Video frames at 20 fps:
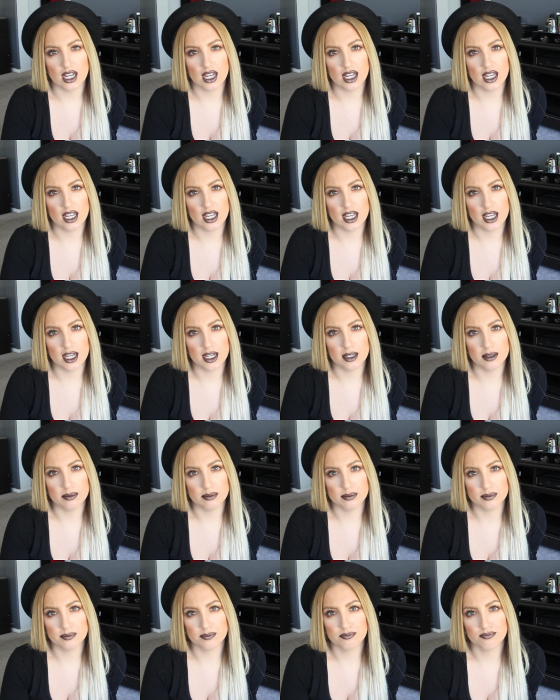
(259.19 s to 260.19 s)

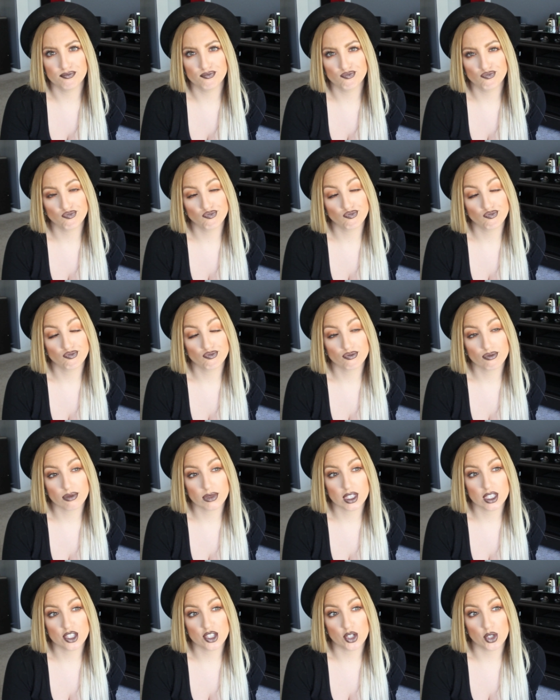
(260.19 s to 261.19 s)
Um,
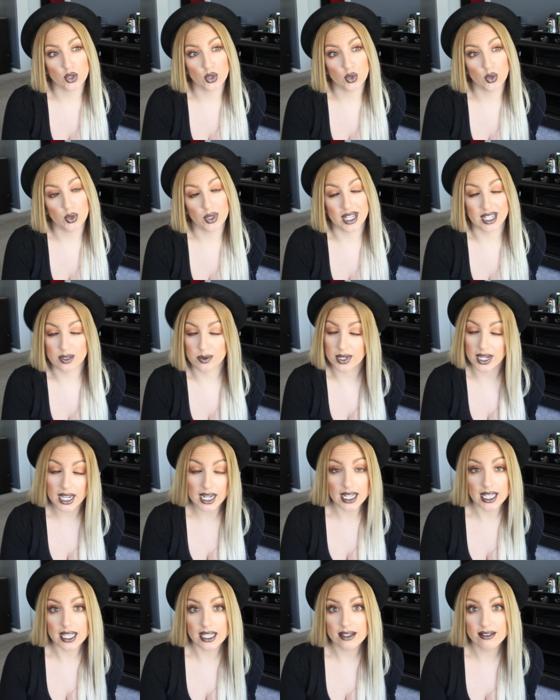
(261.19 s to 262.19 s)
So that's where I
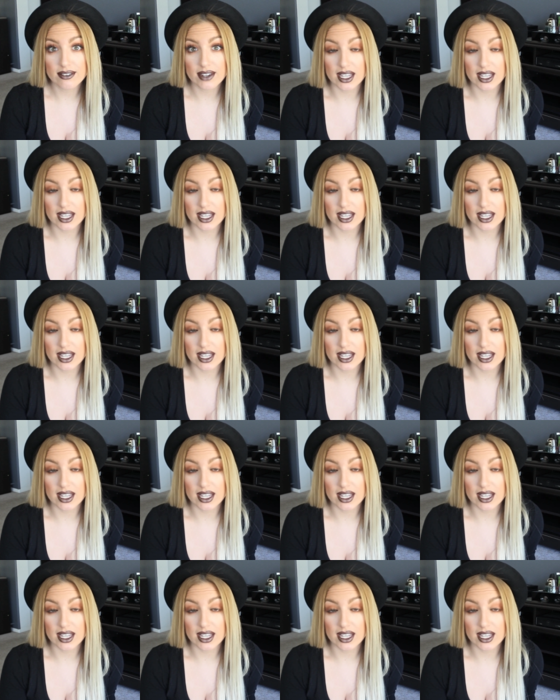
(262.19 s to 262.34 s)
live.